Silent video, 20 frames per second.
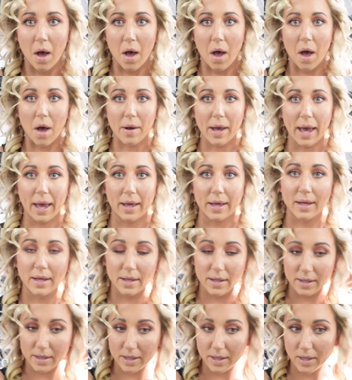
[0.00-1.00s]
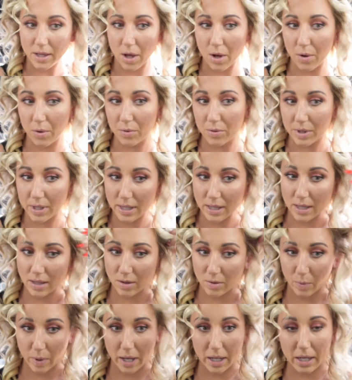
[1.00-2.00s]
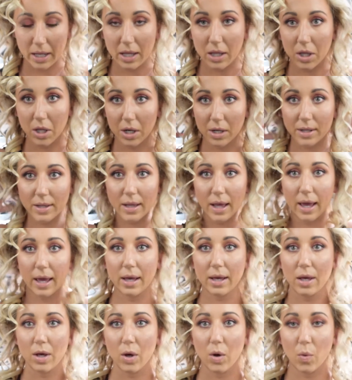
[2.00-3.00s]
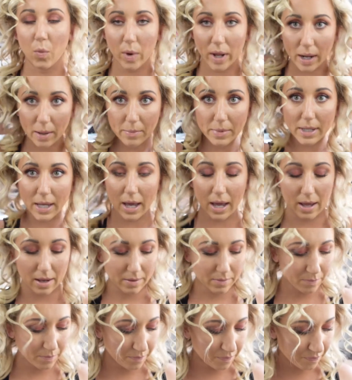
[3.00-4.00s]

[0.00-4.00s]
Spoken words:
Okay, so this is what it looks like when I'm done.